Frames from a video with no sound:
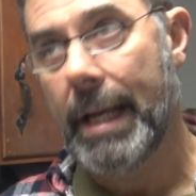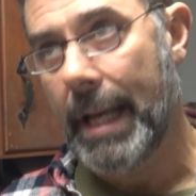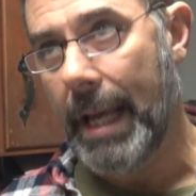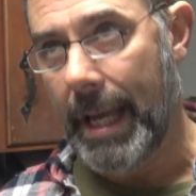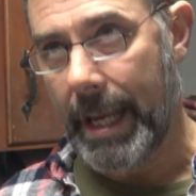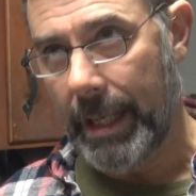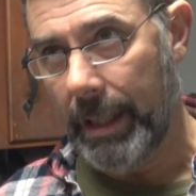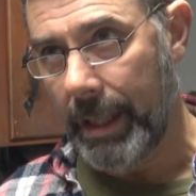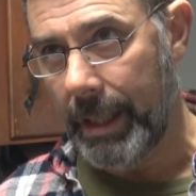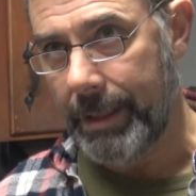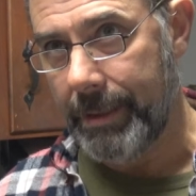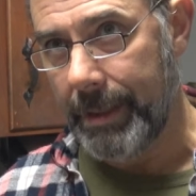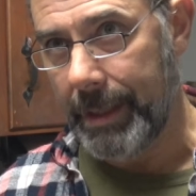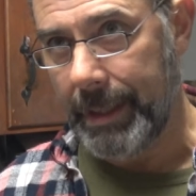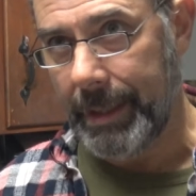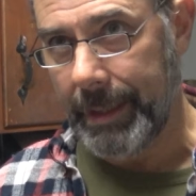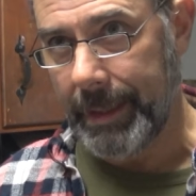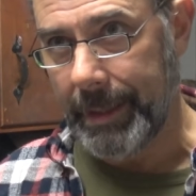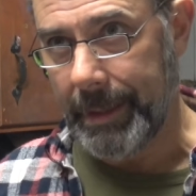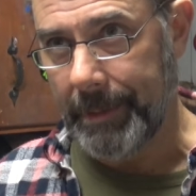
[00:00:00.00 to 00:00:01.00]
and
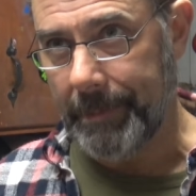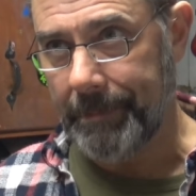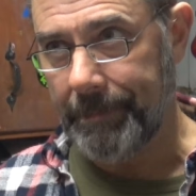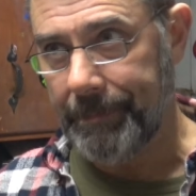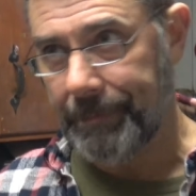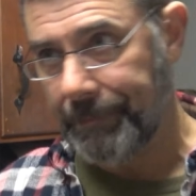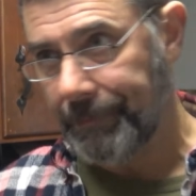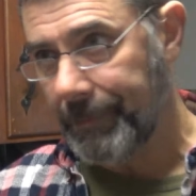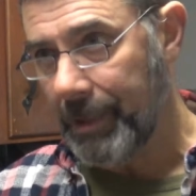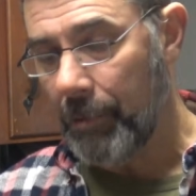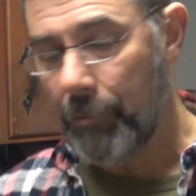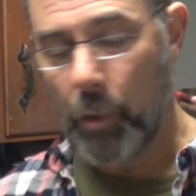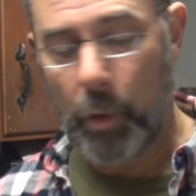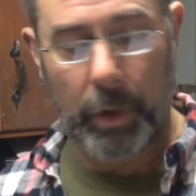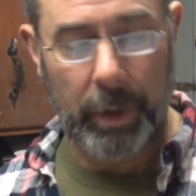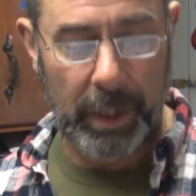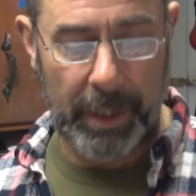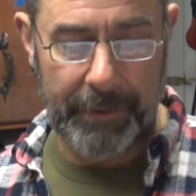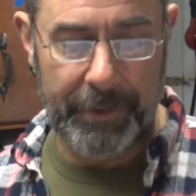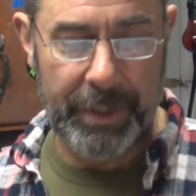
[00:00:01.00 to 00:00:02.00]
electric uh,
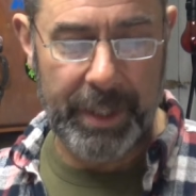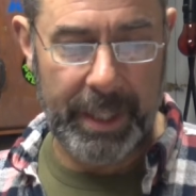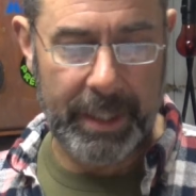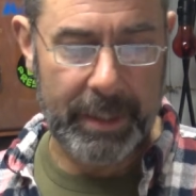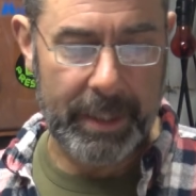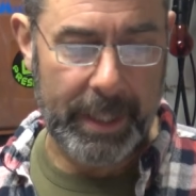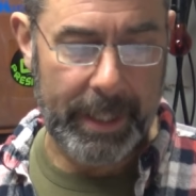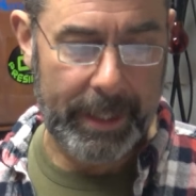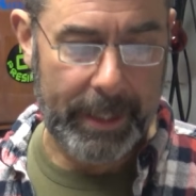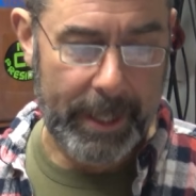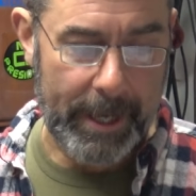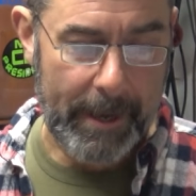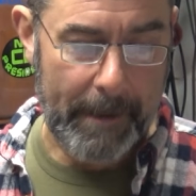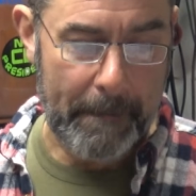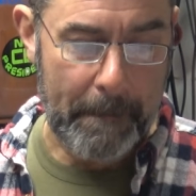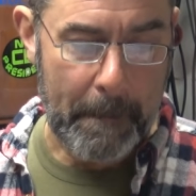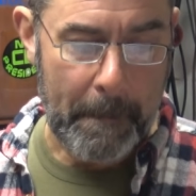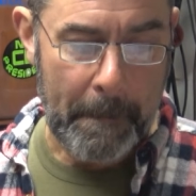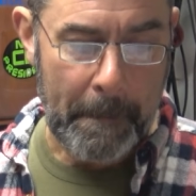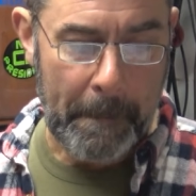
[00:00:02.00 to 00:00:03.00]
forklifts, things like that.
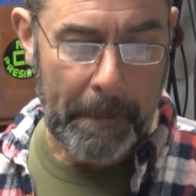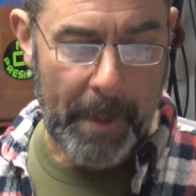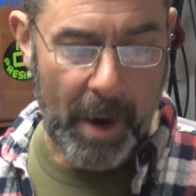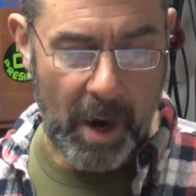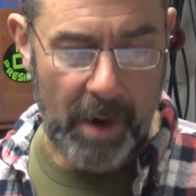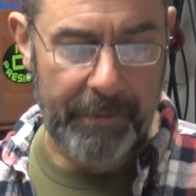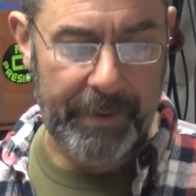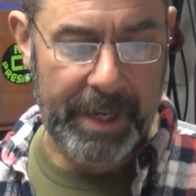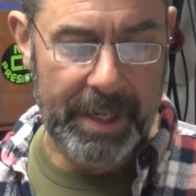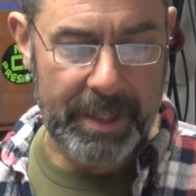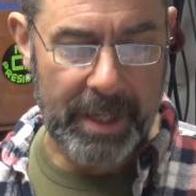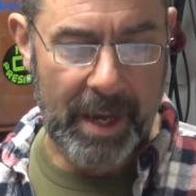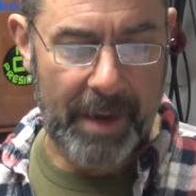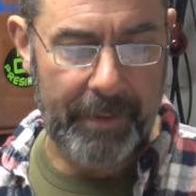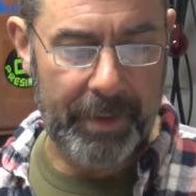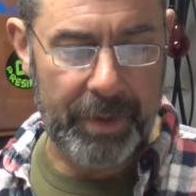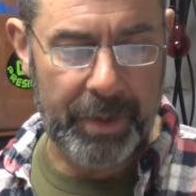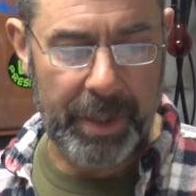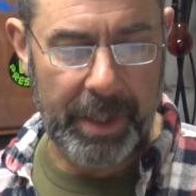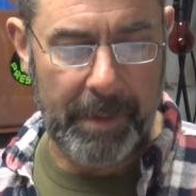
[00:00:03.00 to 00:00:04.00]
RVs,
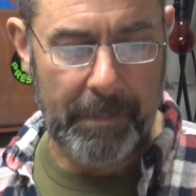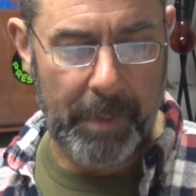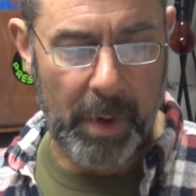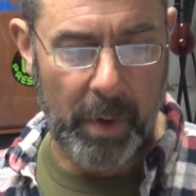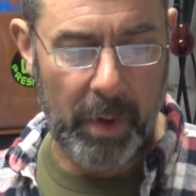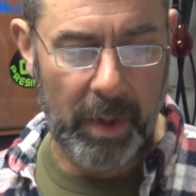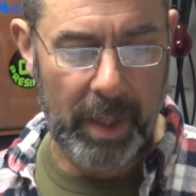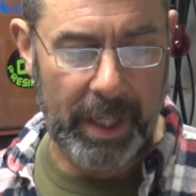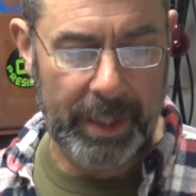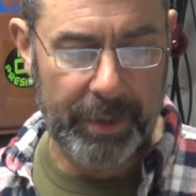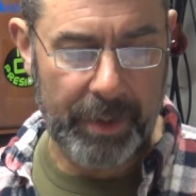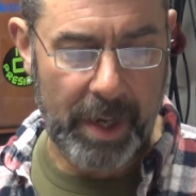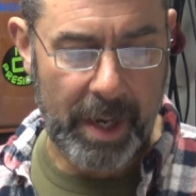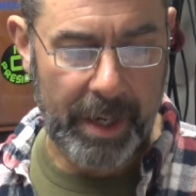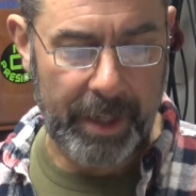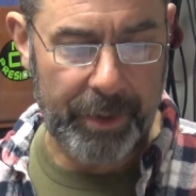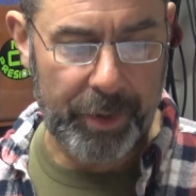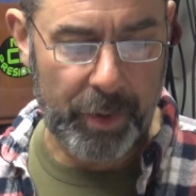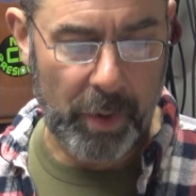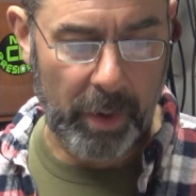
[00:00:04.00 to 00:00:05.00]
obviously, boat
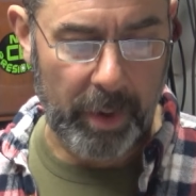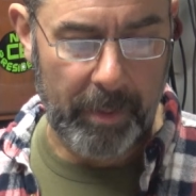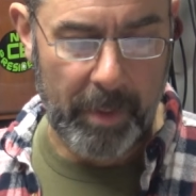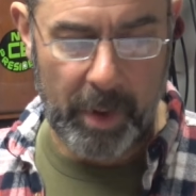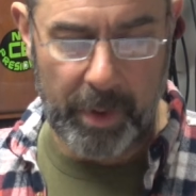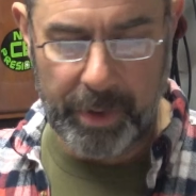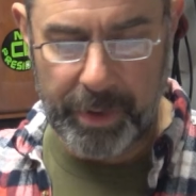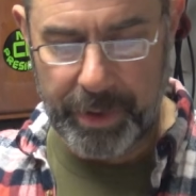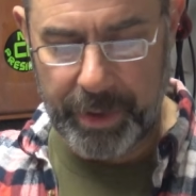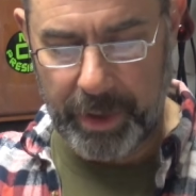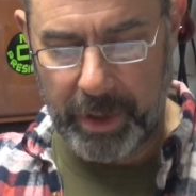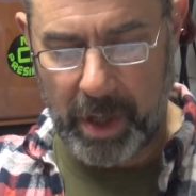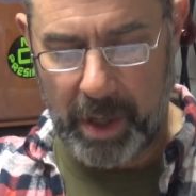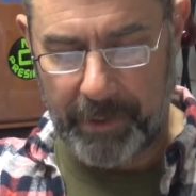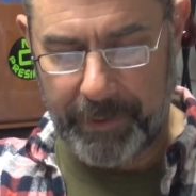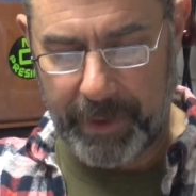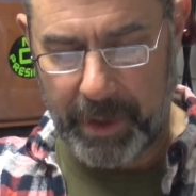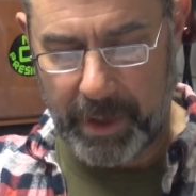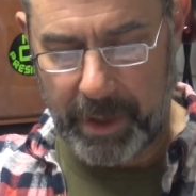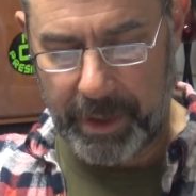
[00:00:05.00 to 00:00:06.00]
electronics, trolling motors,
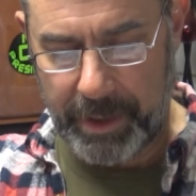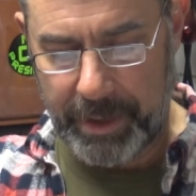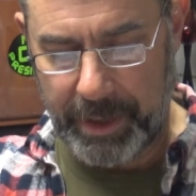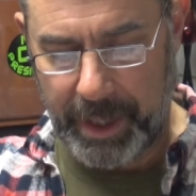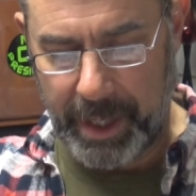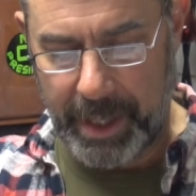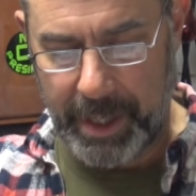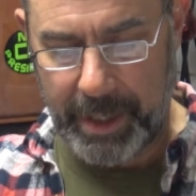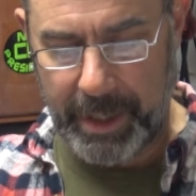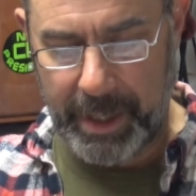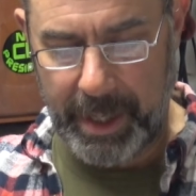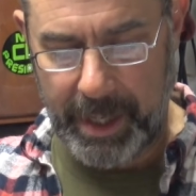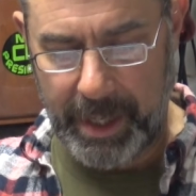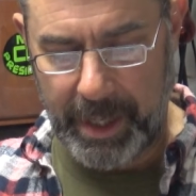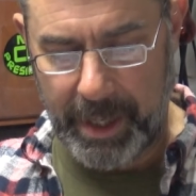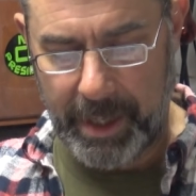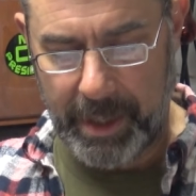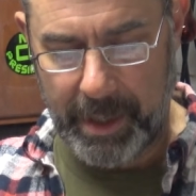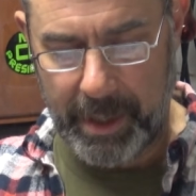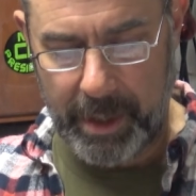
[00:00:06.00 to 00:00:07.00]
golf carts again,
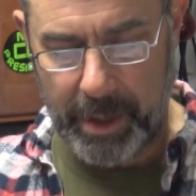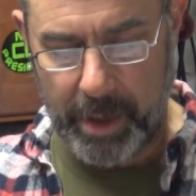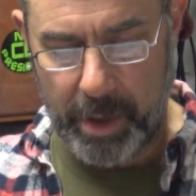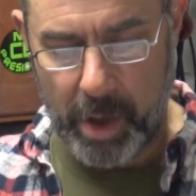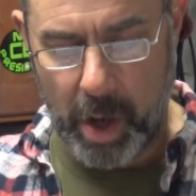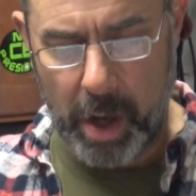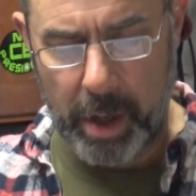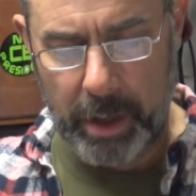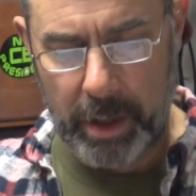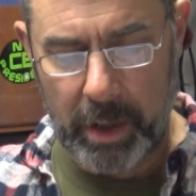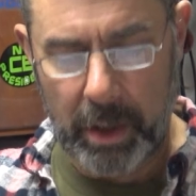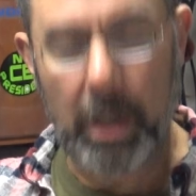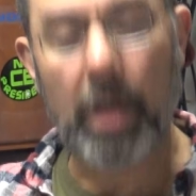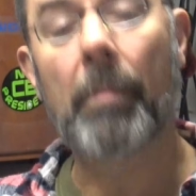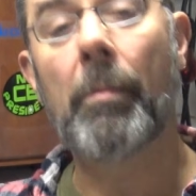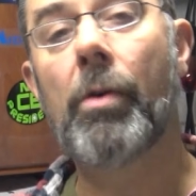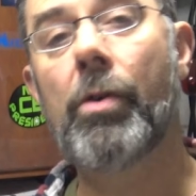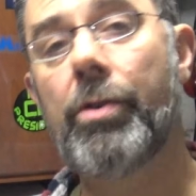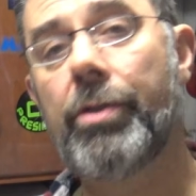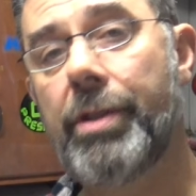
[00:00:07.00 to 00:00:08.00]
and nautical
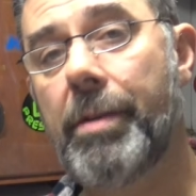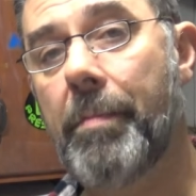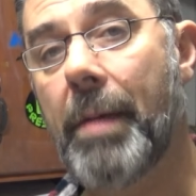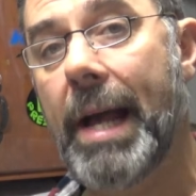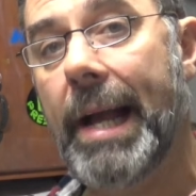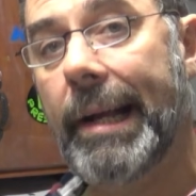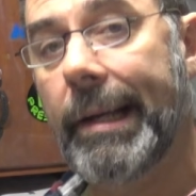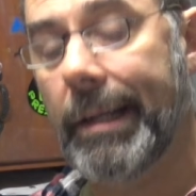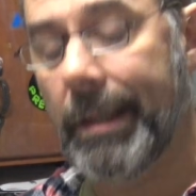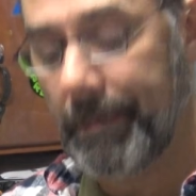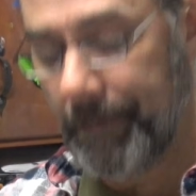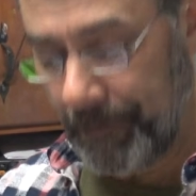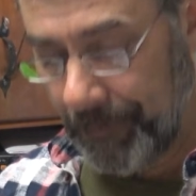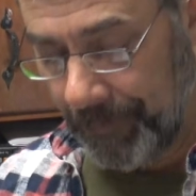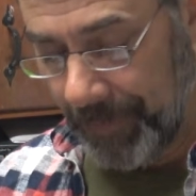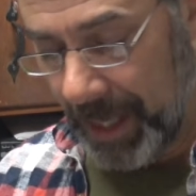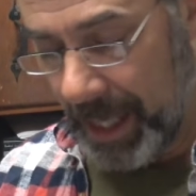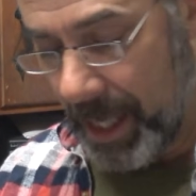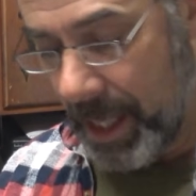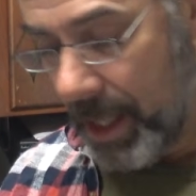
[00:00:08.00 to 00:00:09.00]
emergency backup.
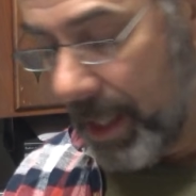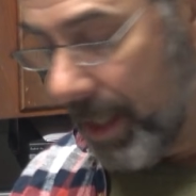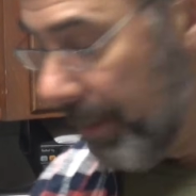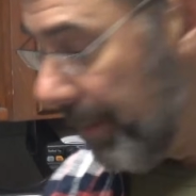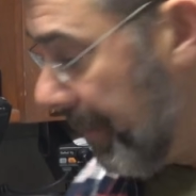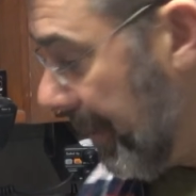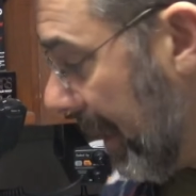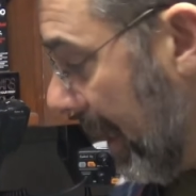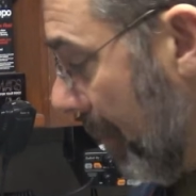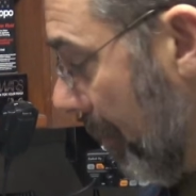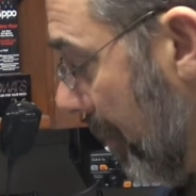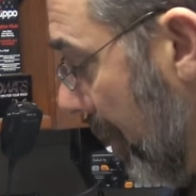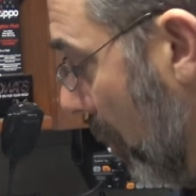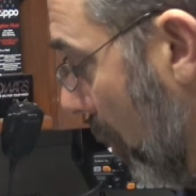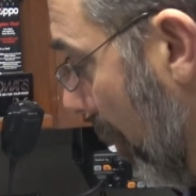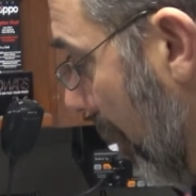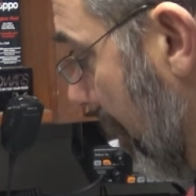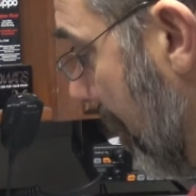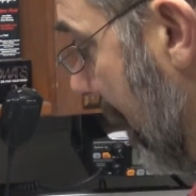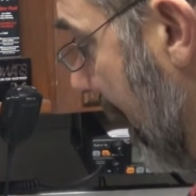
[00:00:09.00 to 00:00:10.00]
Only thing I would be
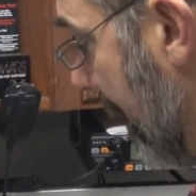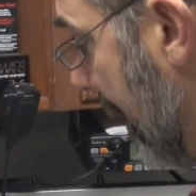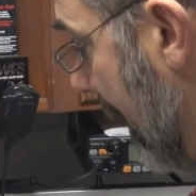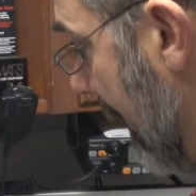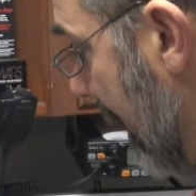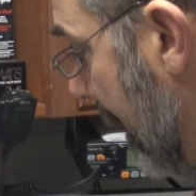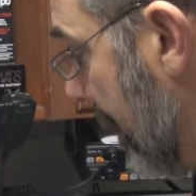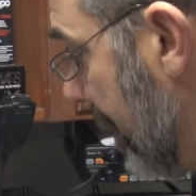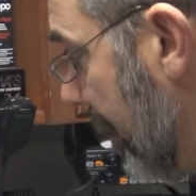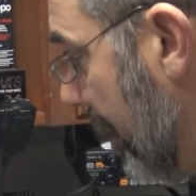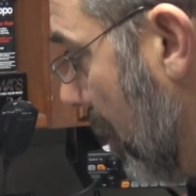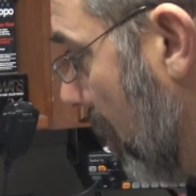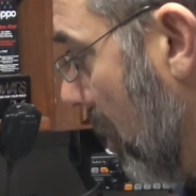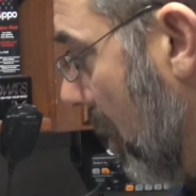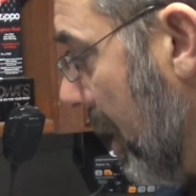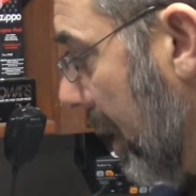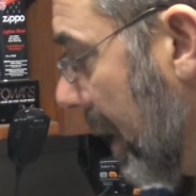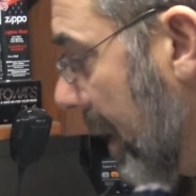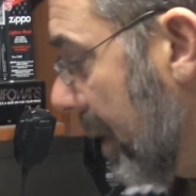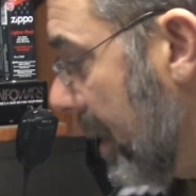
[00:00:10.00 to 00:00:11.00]
worried about that is you don't
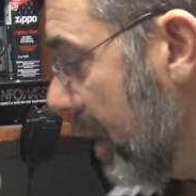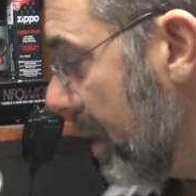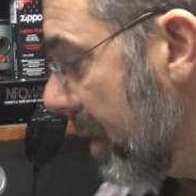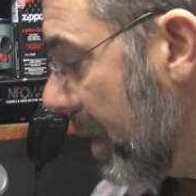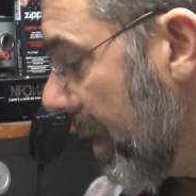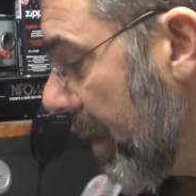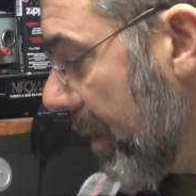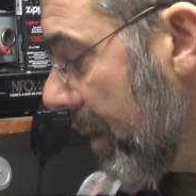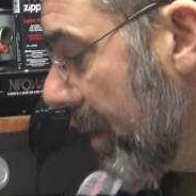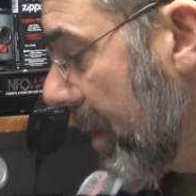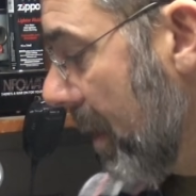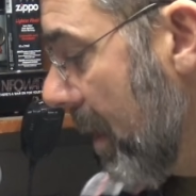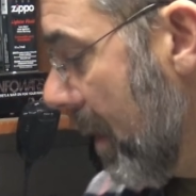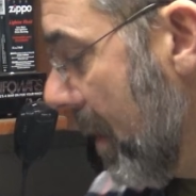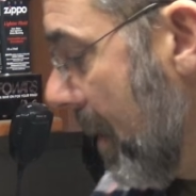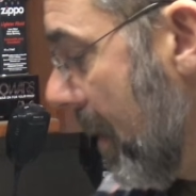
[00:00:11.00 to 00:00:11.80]
want to get these things